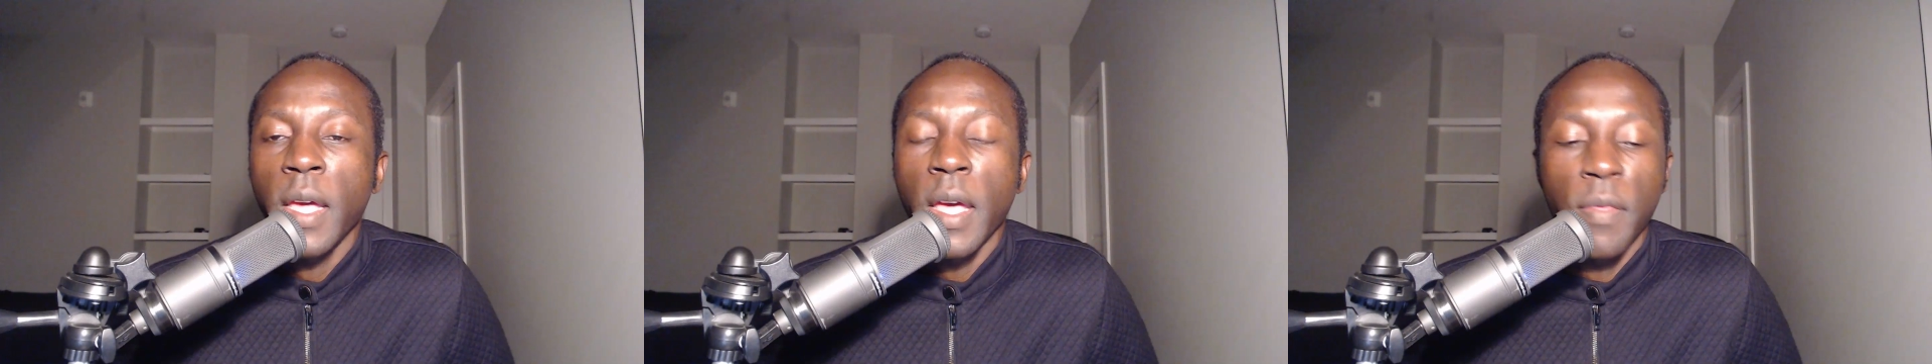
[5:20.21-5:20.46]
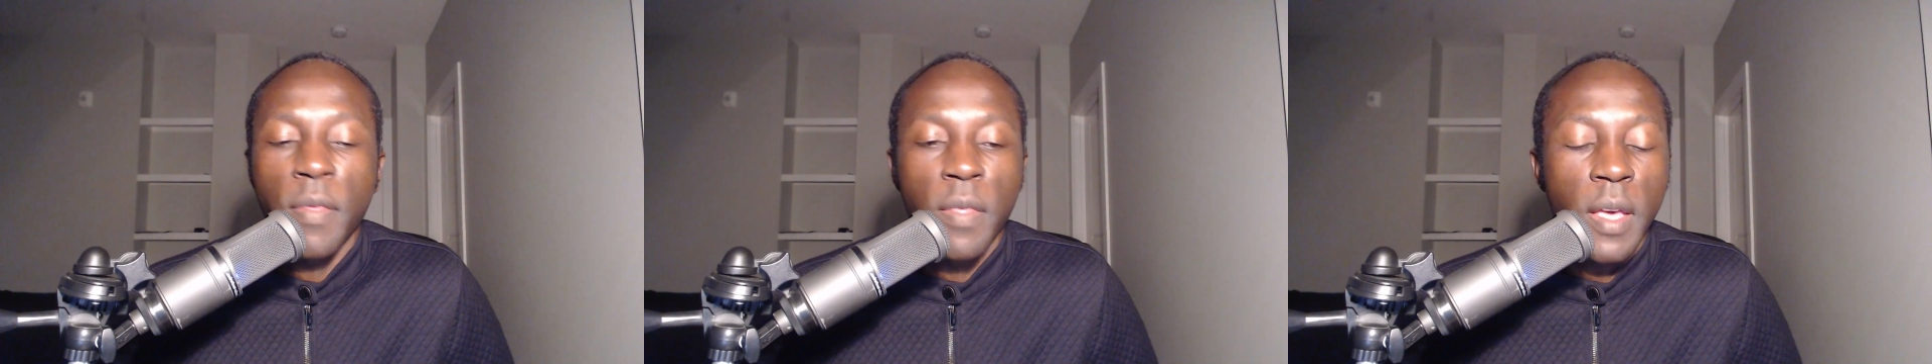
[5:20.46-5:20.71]

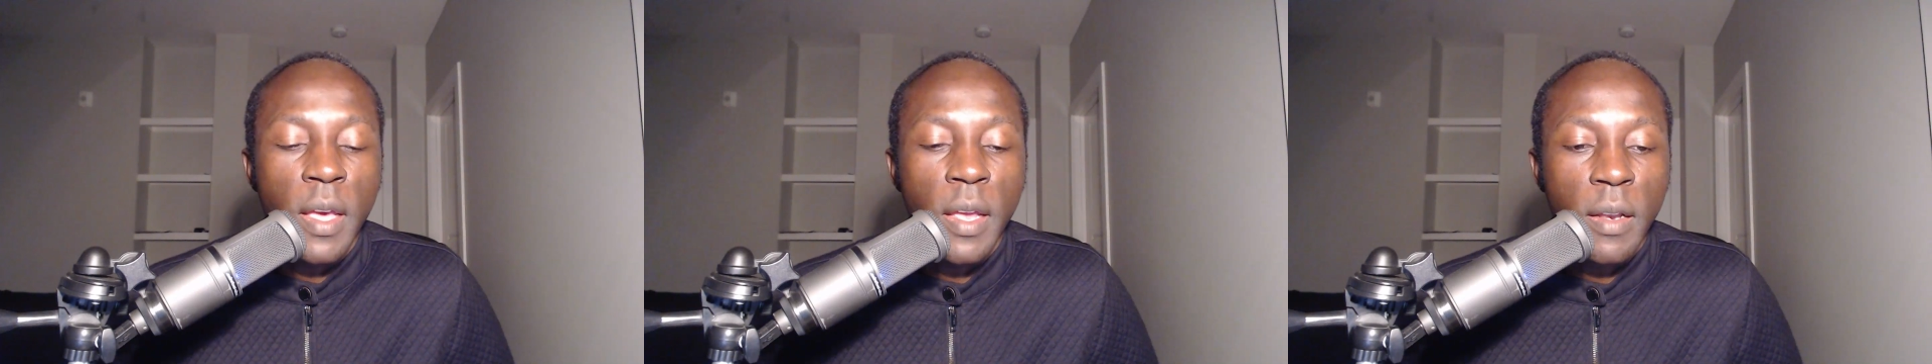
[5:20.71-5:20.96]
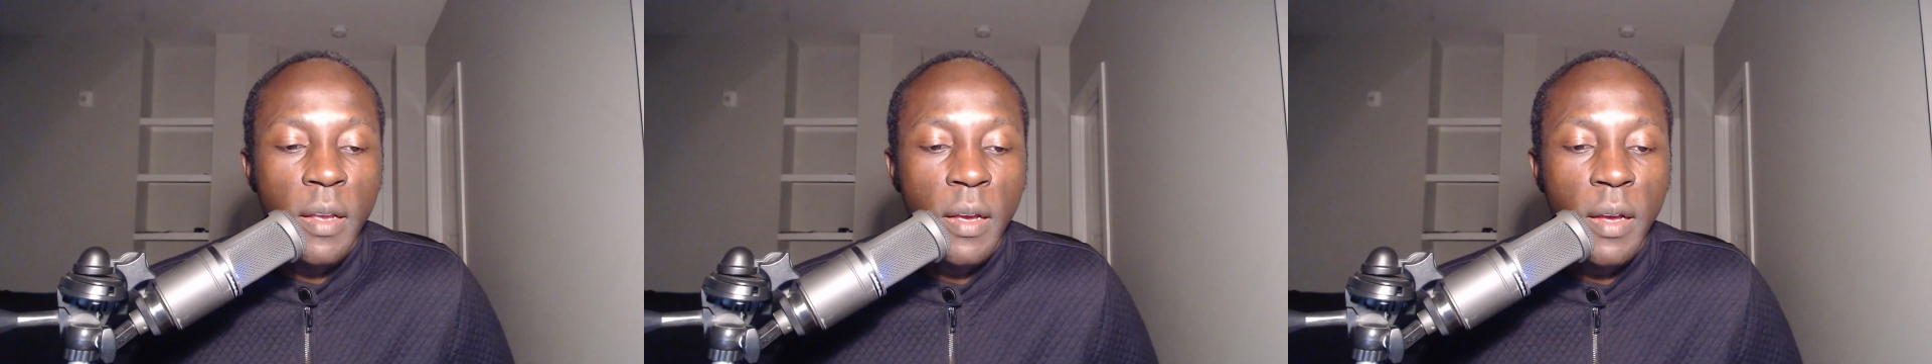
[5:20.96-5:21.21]
And
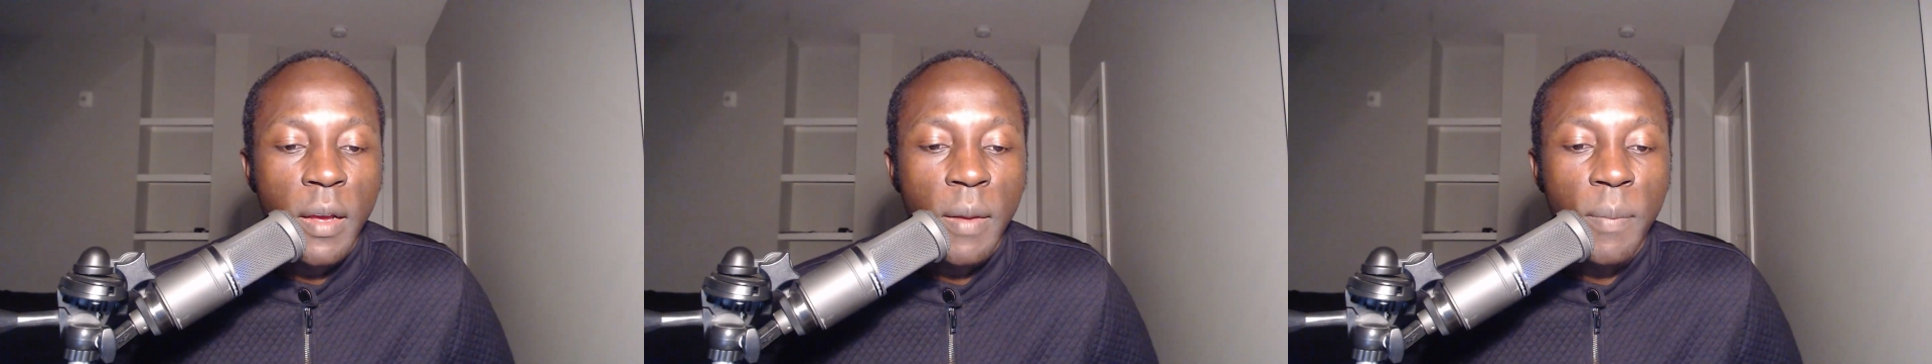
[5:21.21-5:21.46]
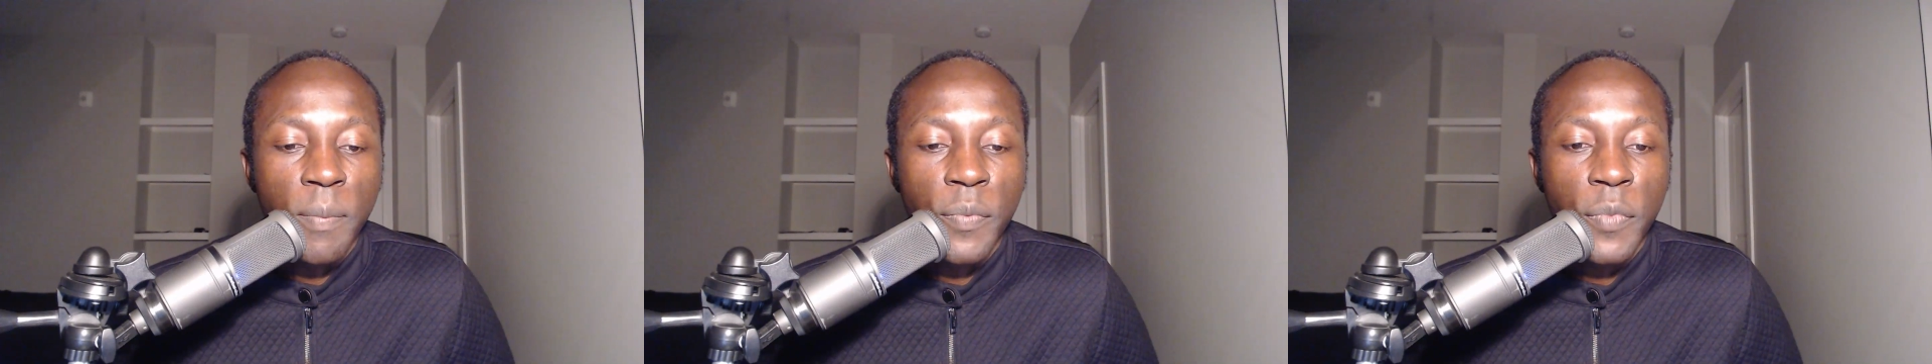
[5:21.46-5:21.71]
then
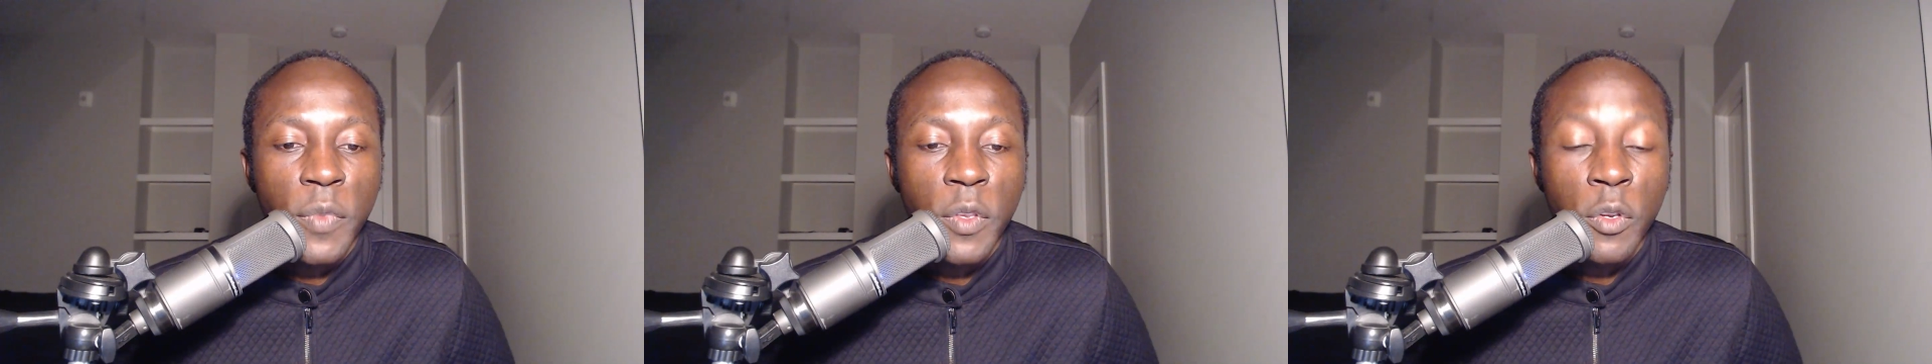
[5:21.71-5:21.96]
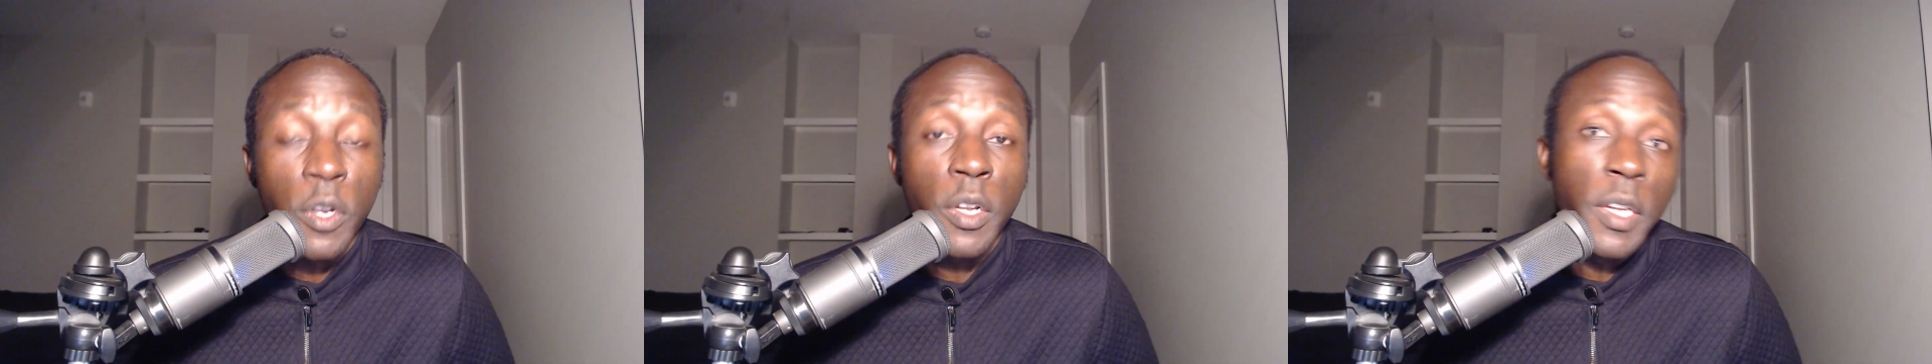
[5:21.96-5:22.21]

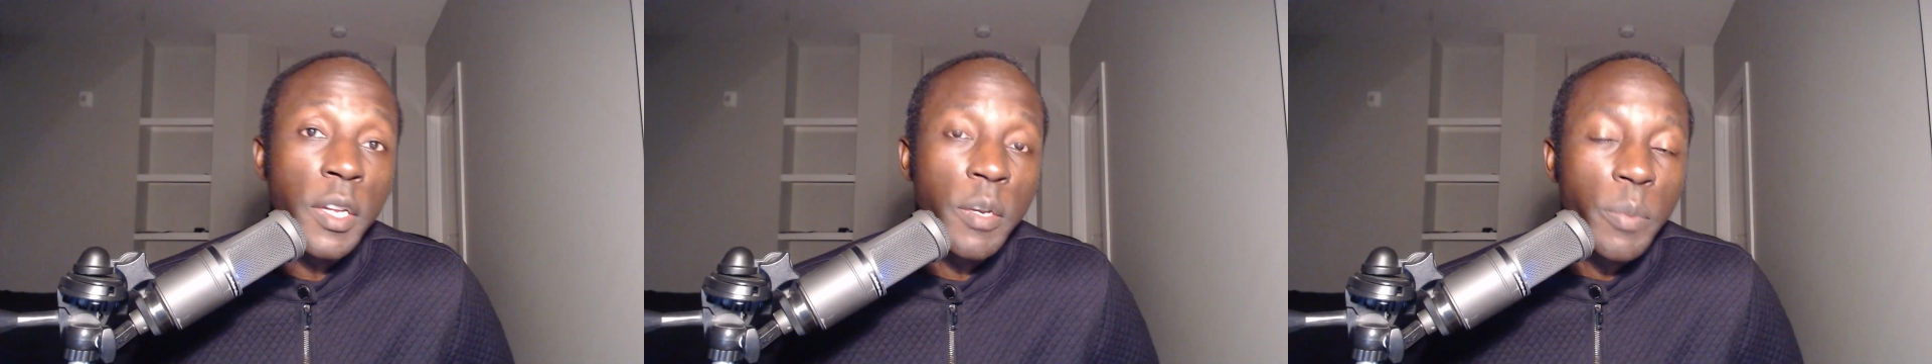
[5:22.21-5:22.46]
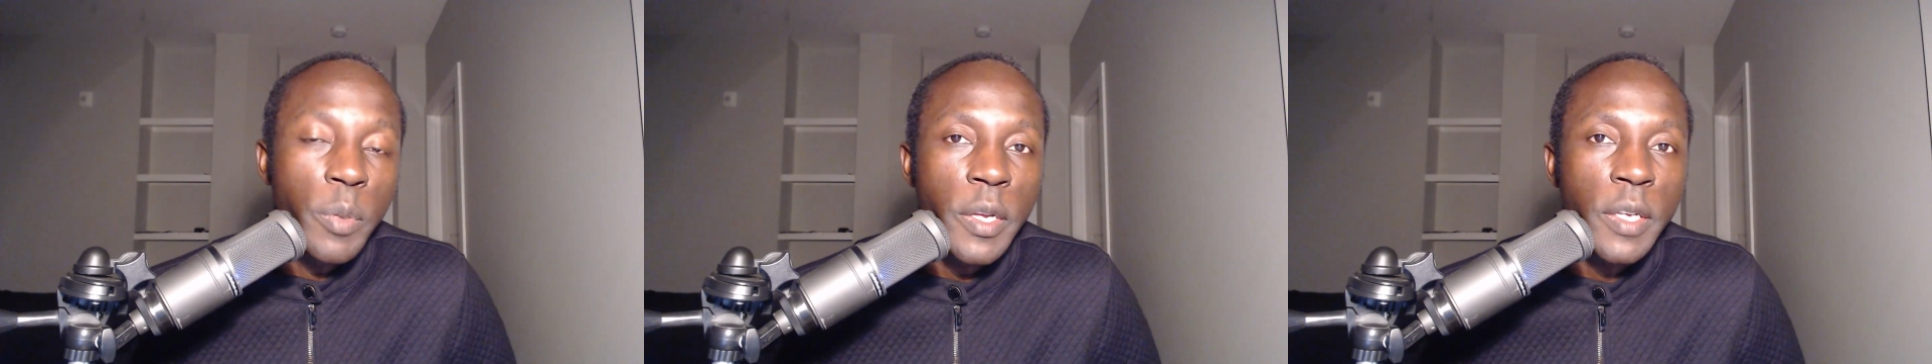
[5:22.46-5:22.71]
you're gonna need a
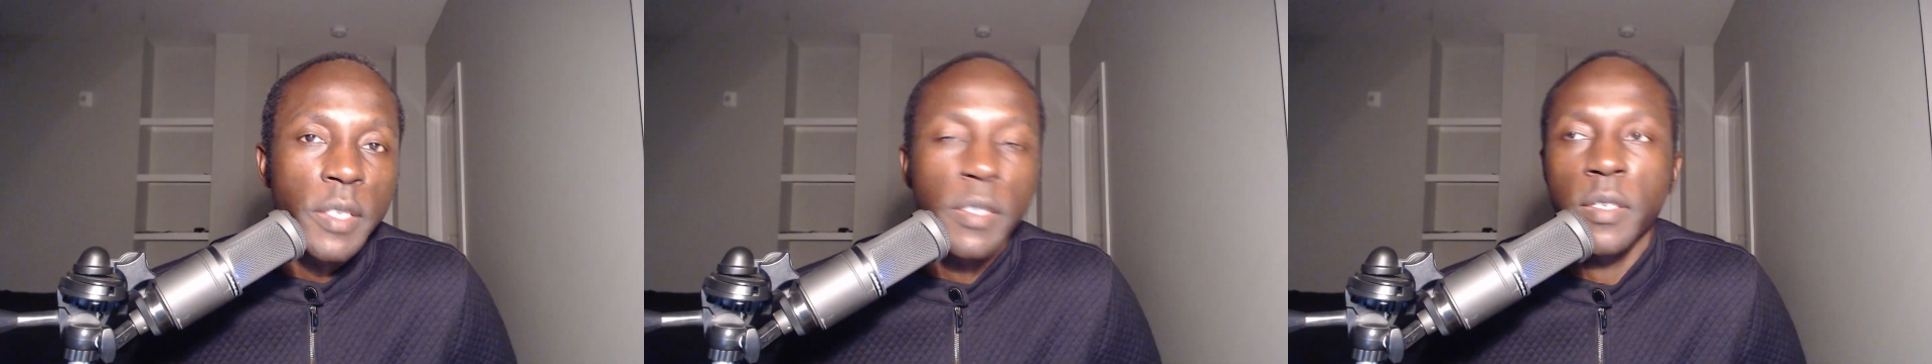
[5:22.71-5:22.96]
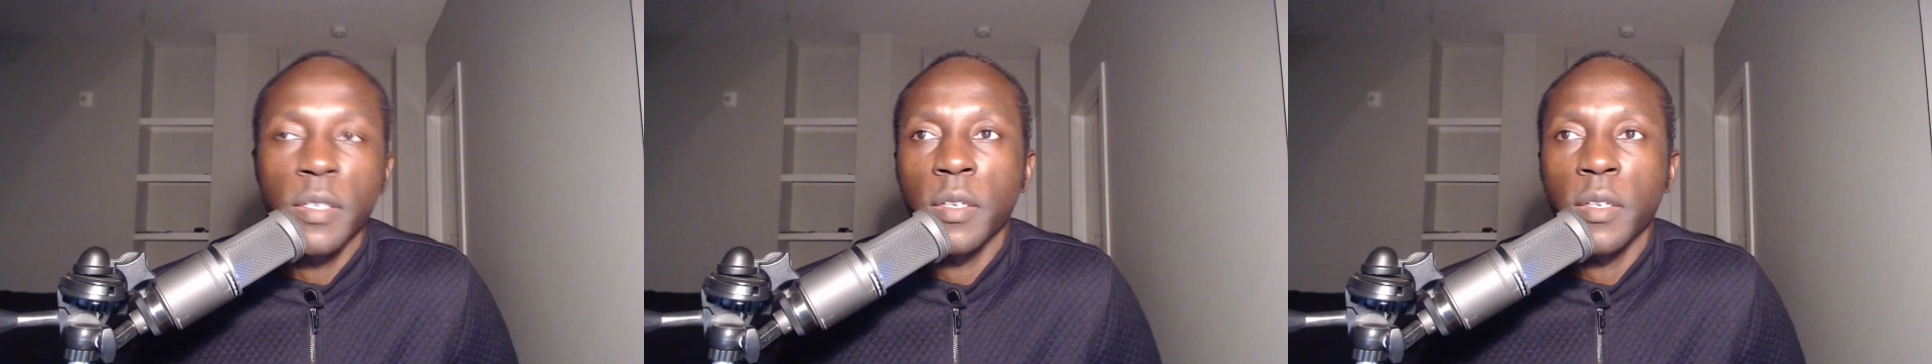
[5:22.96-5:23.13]
place.